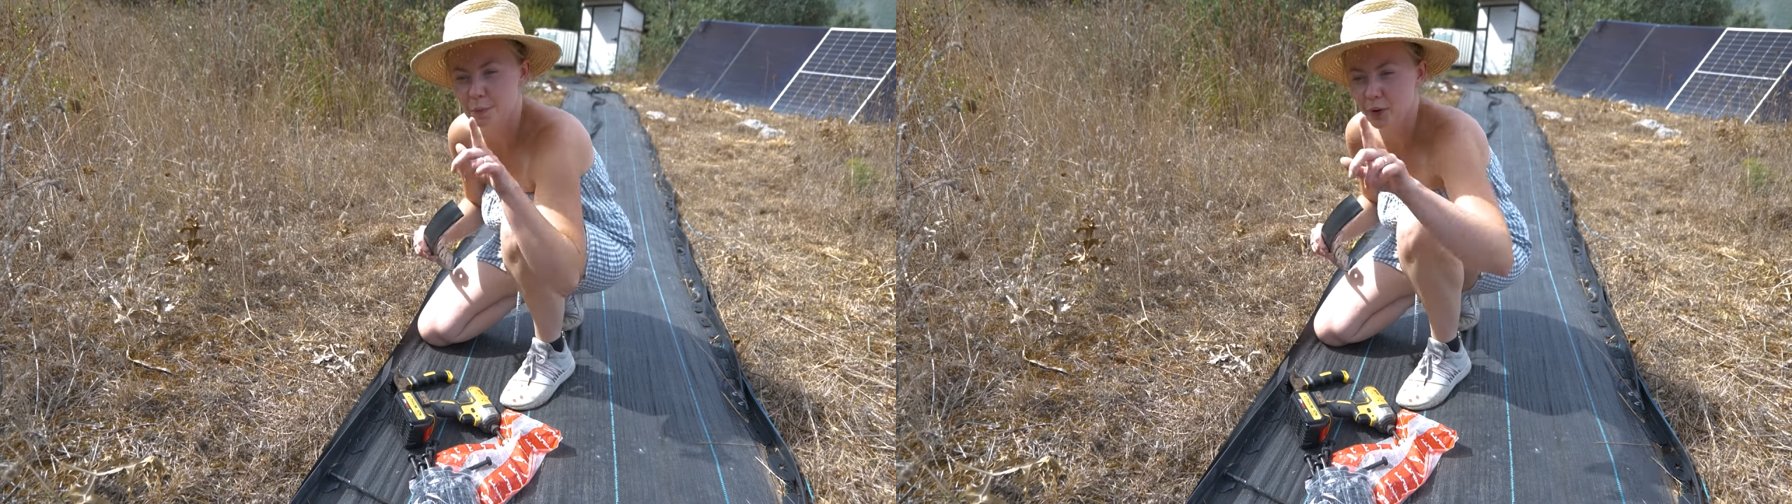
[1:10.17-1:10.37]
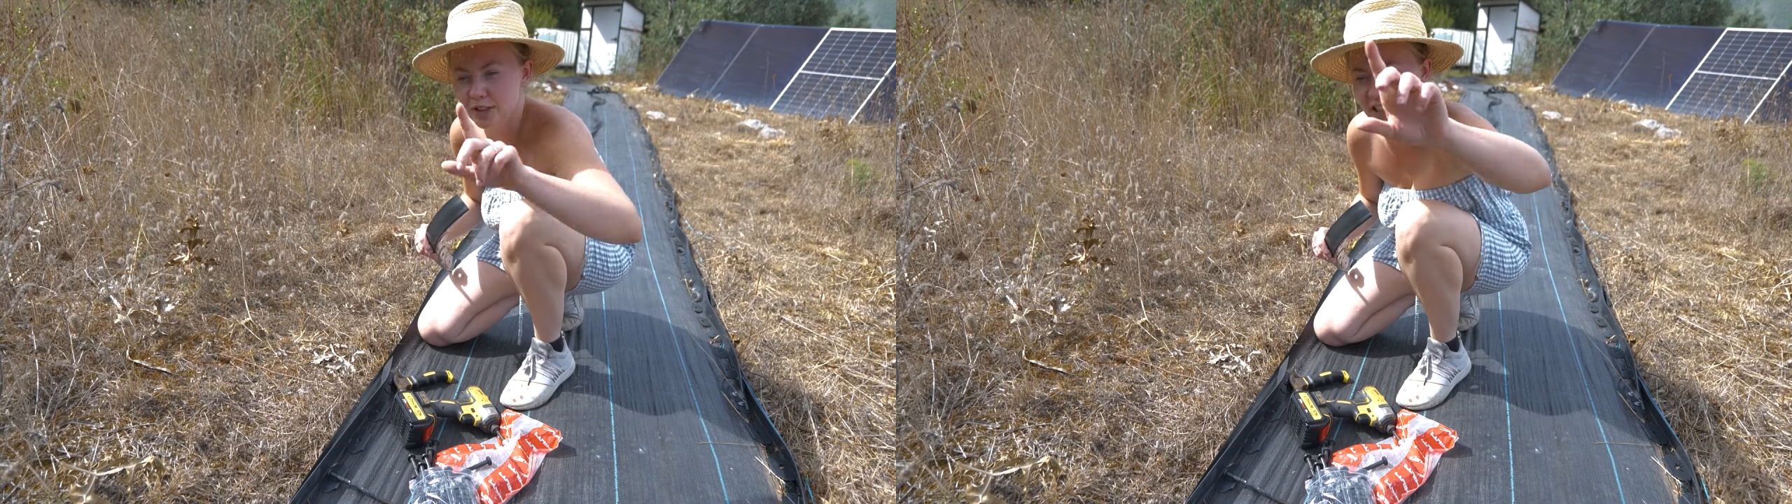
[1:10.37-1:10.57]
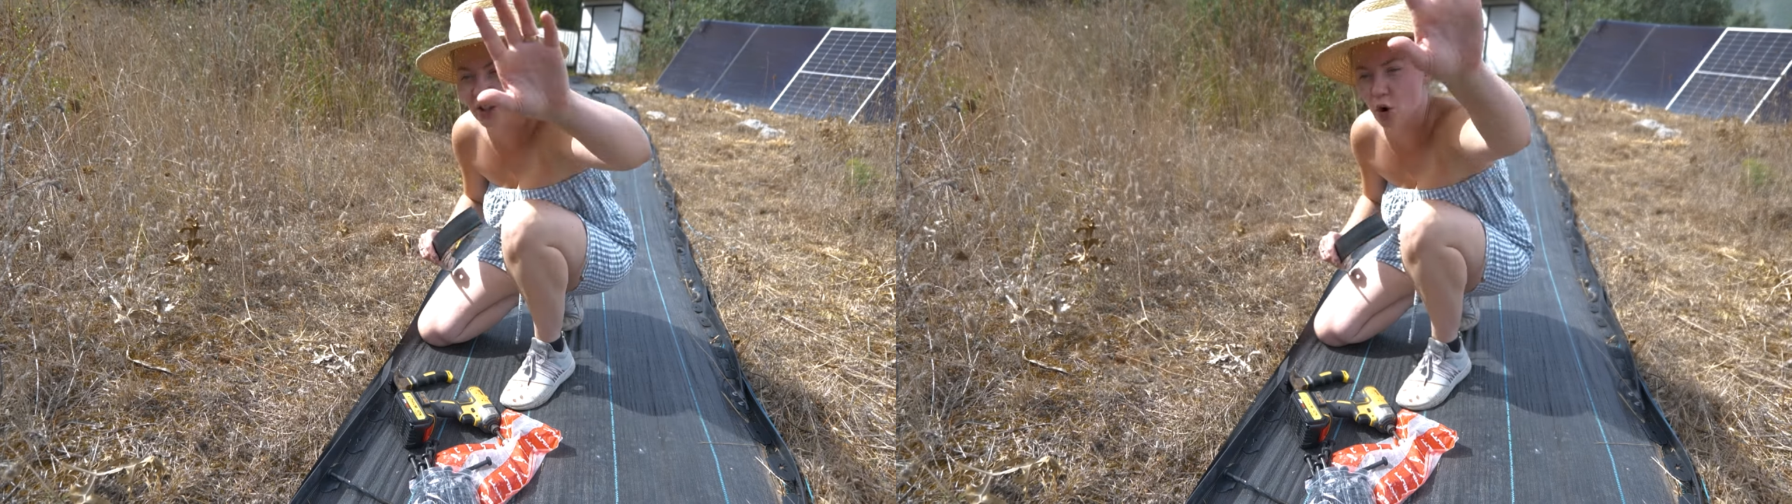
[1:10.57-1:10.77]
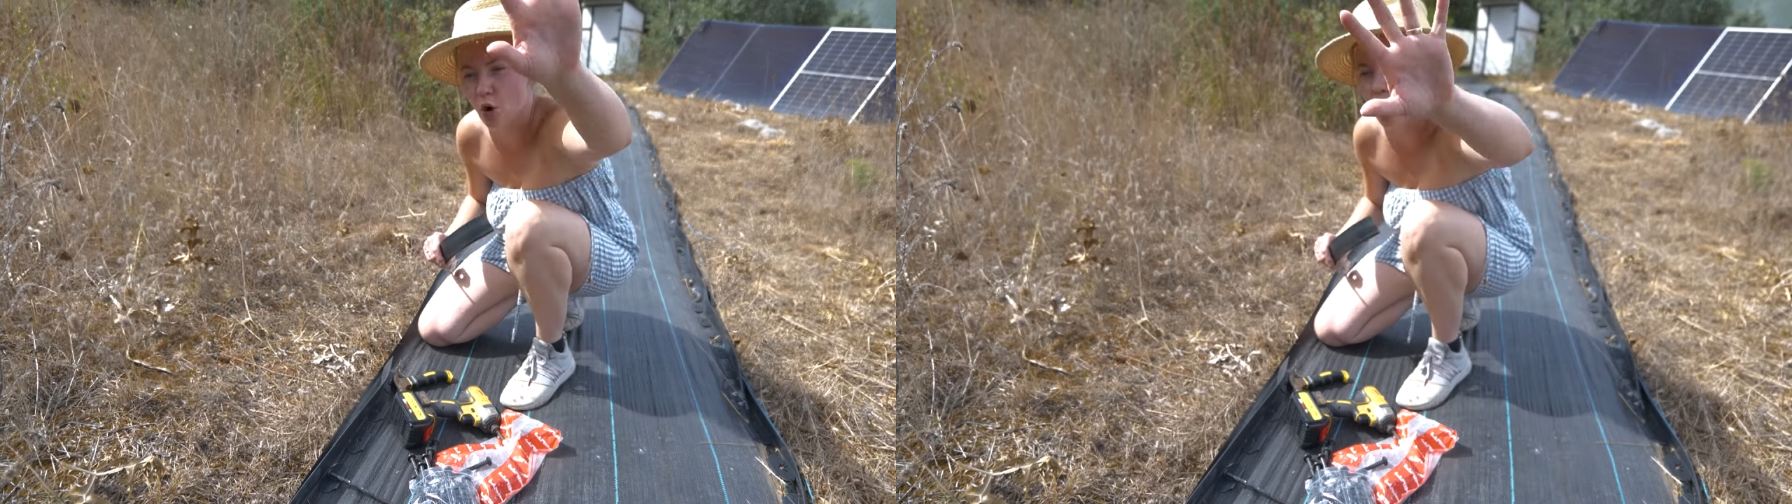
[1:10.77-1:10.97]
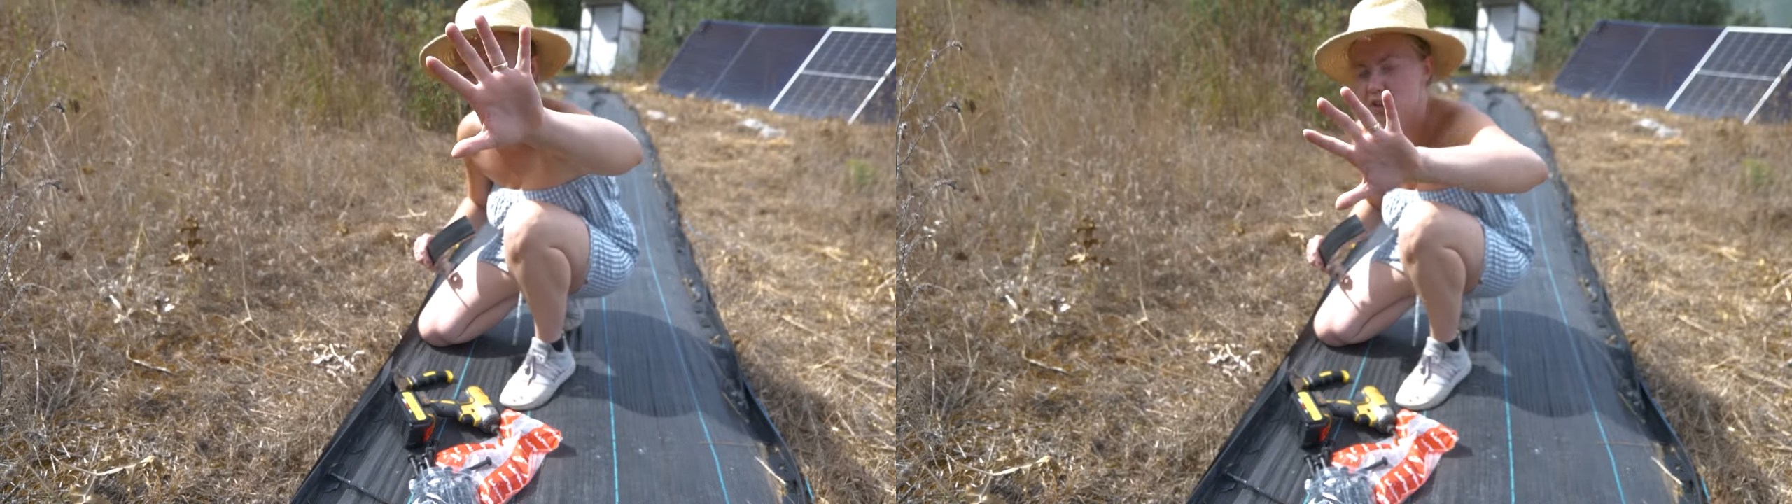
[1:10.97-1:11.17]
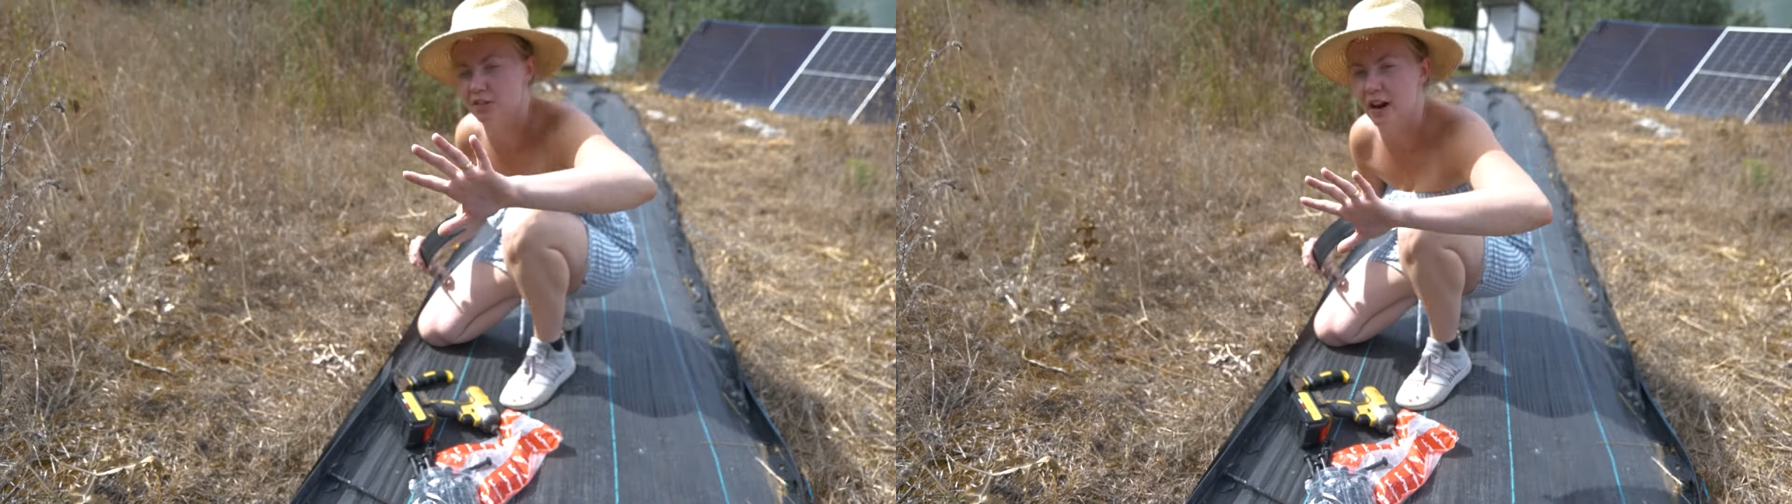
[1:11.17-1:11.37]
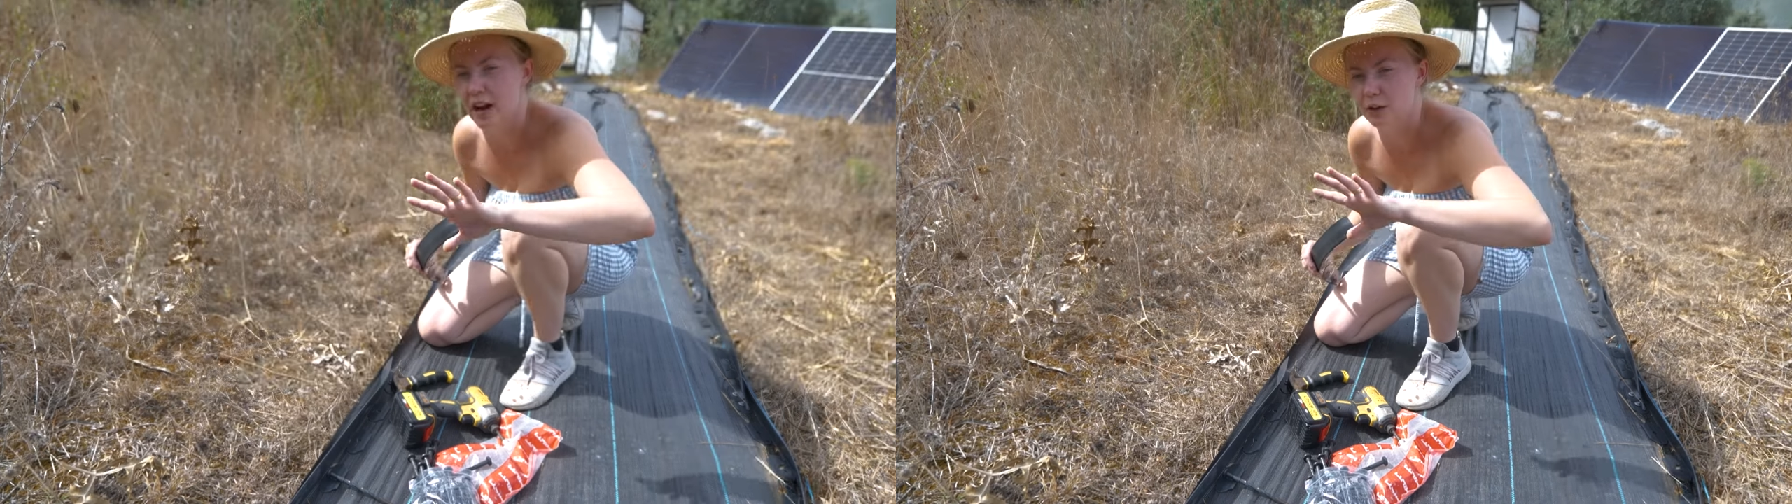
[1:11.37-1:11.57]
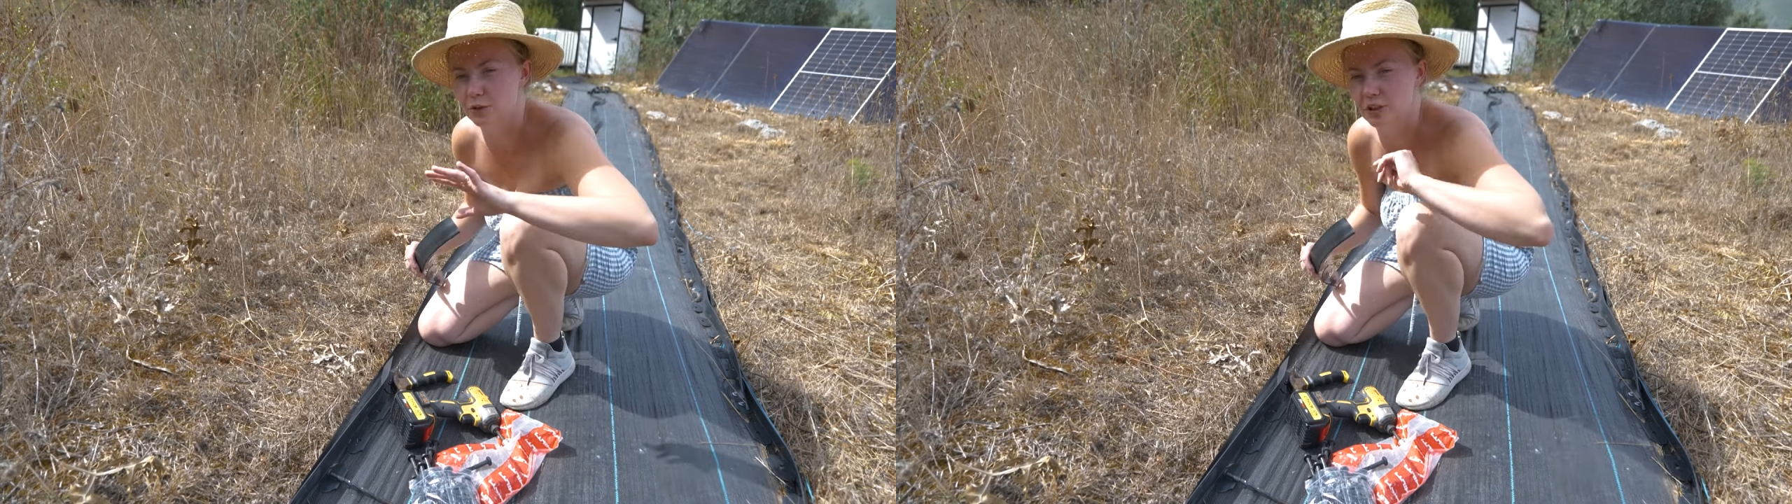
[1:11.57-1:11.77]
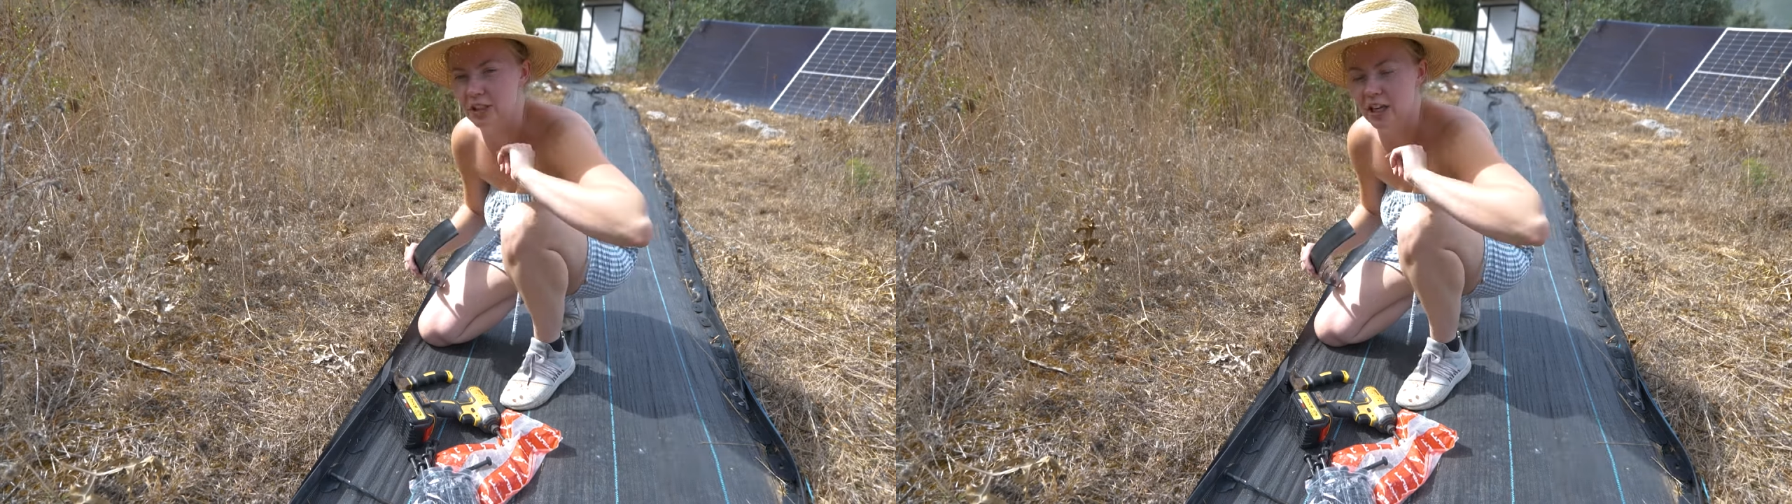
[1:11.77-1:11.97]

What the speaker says: putting all around